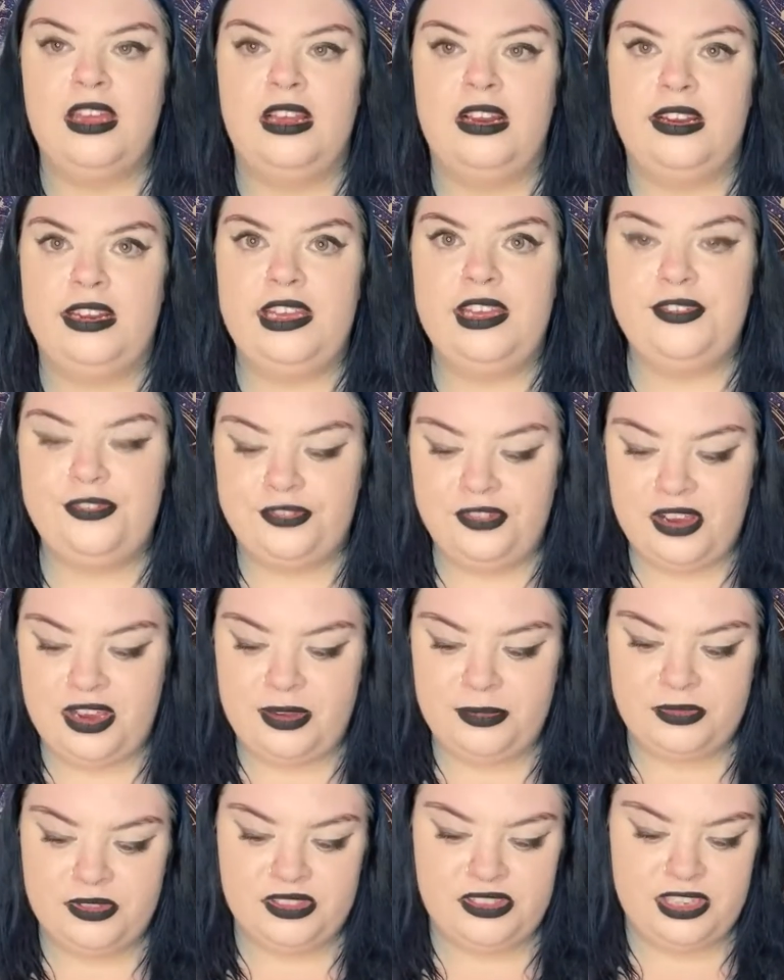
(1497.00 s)
Leave for
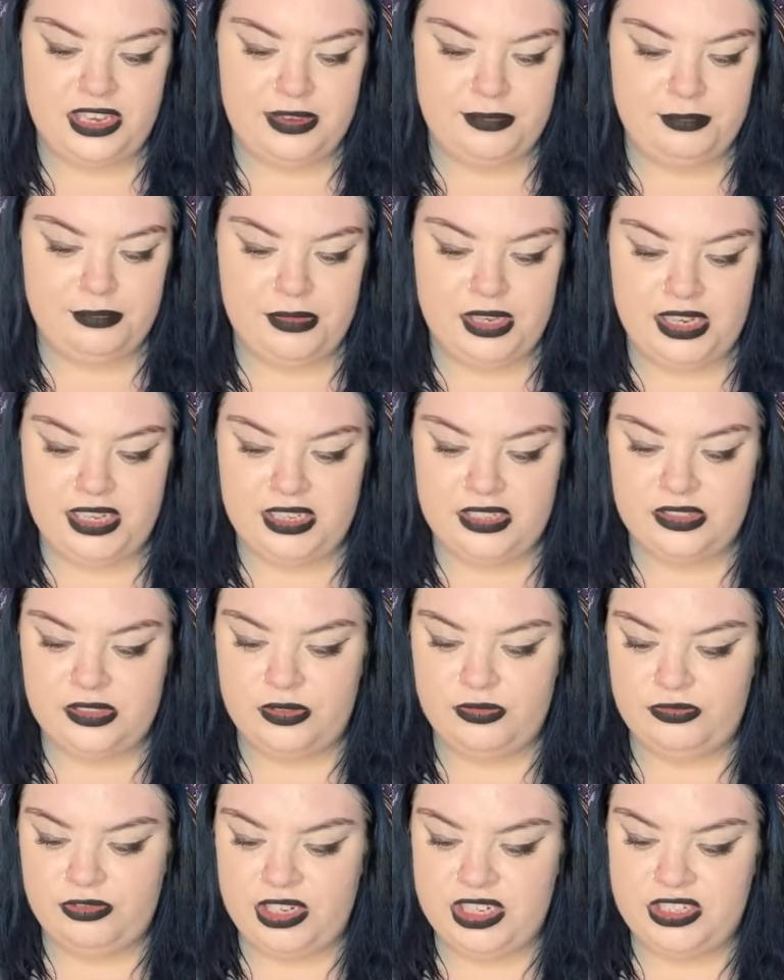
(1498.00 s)
up to 10 minutes.
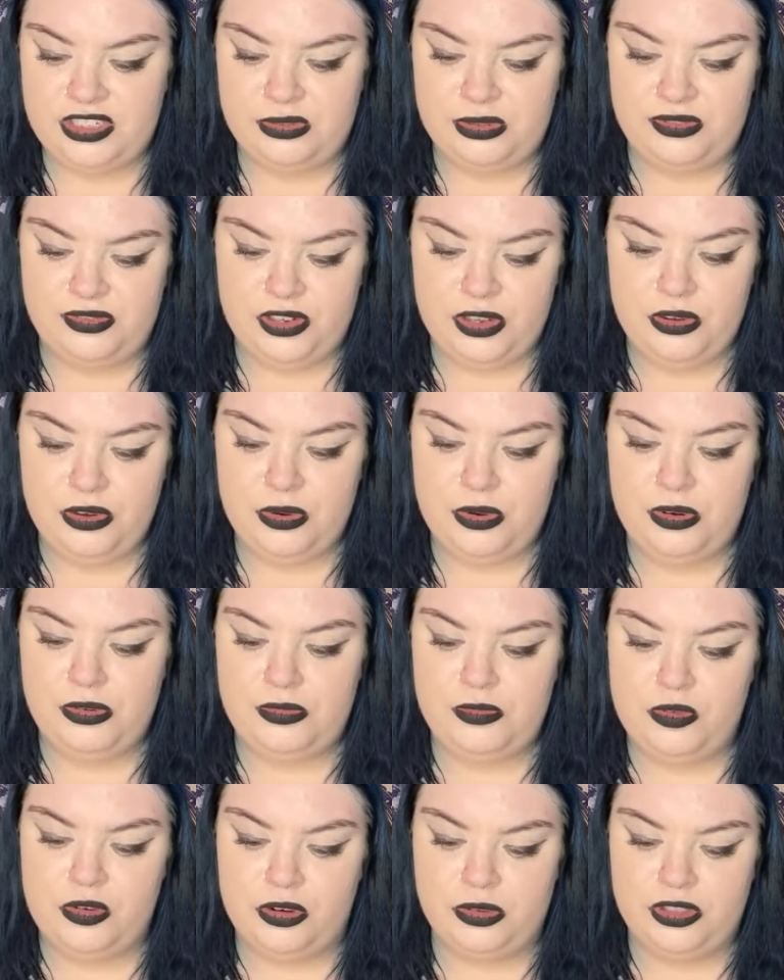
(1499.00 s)
Rinse with
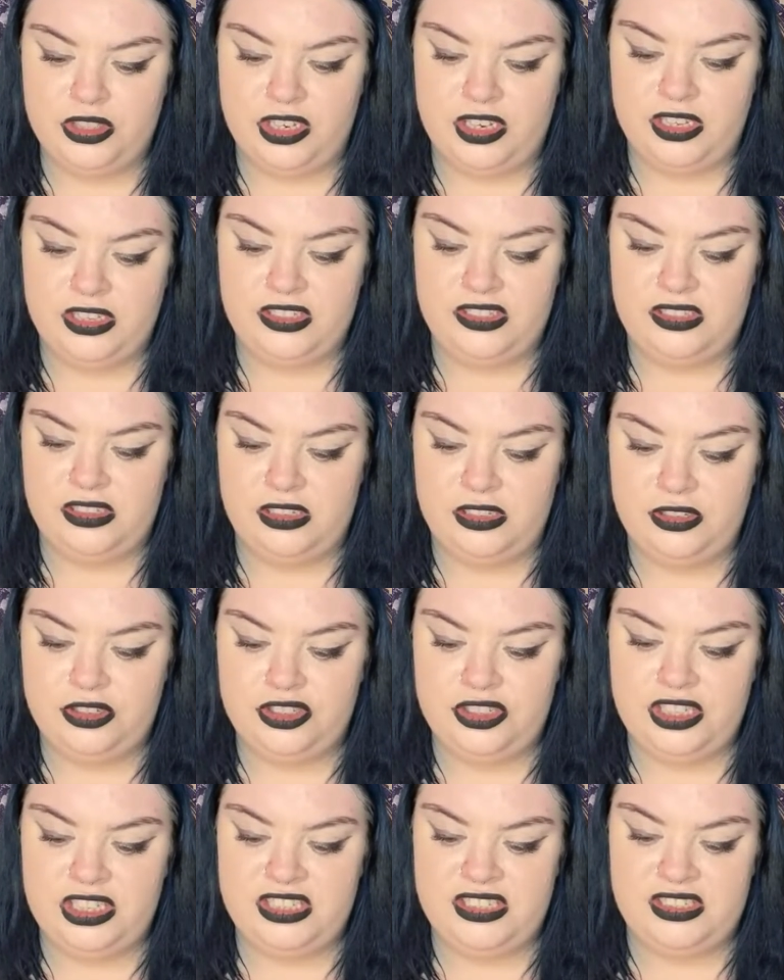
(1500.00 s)
lukewarm water. The
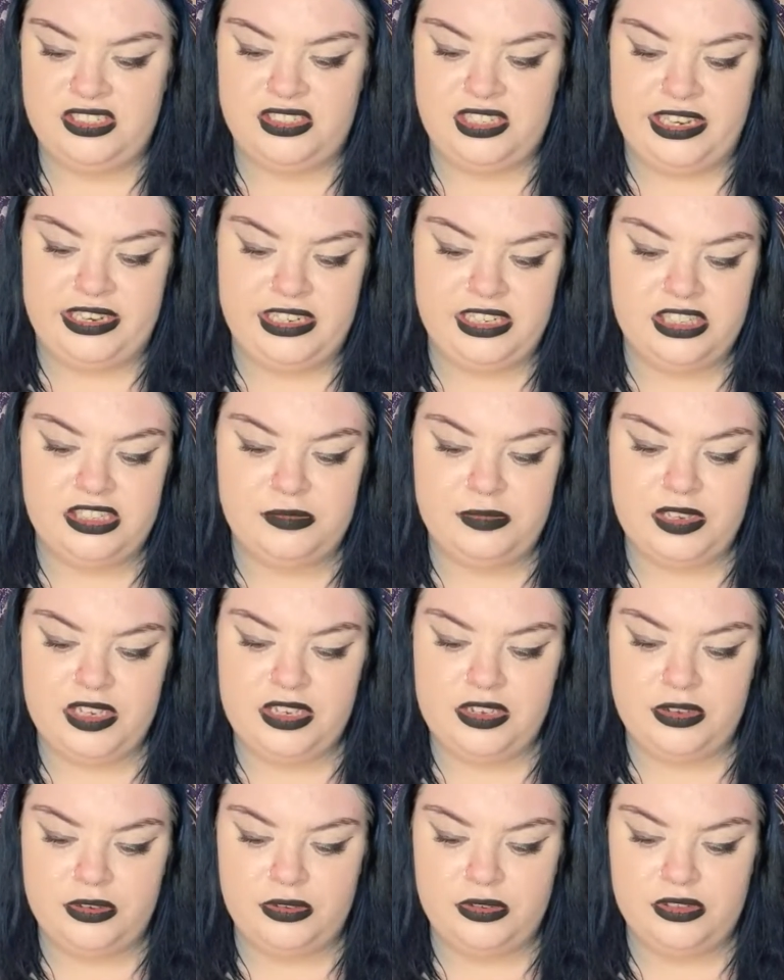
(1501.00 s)
solution is intended to be
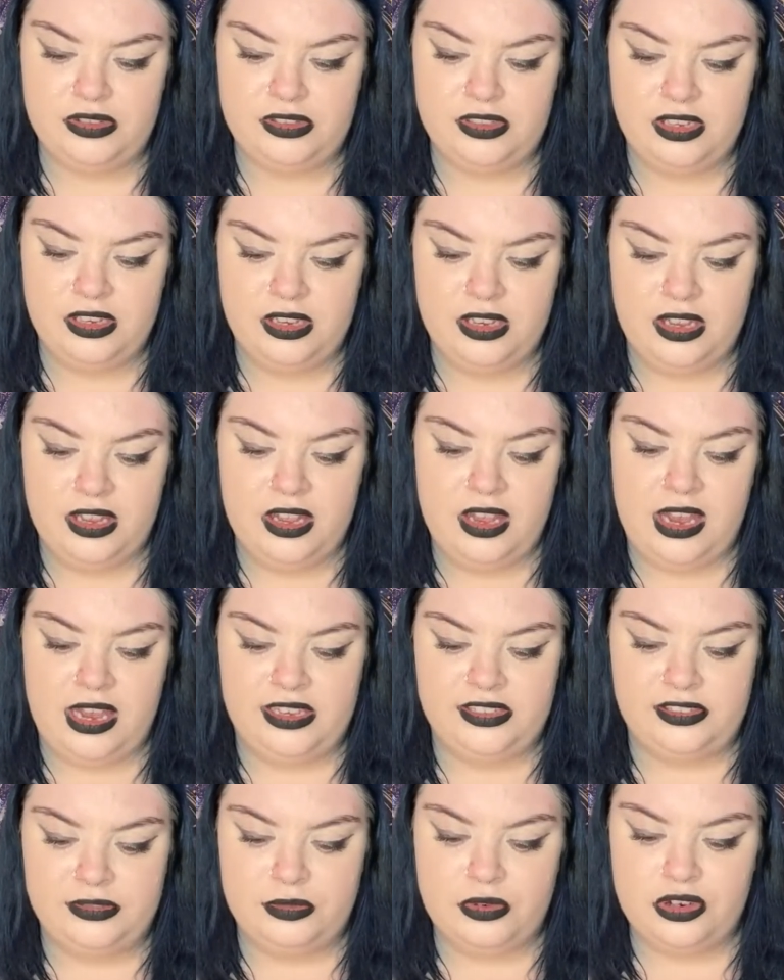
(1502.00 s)
used
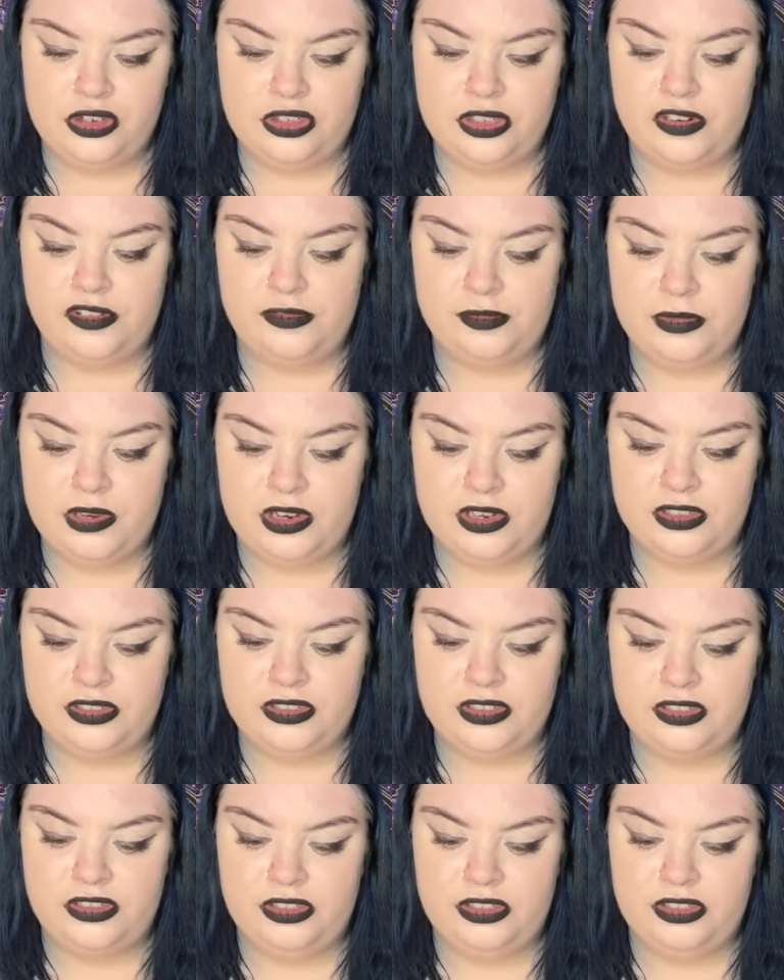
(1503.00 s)
as a wash-off mask.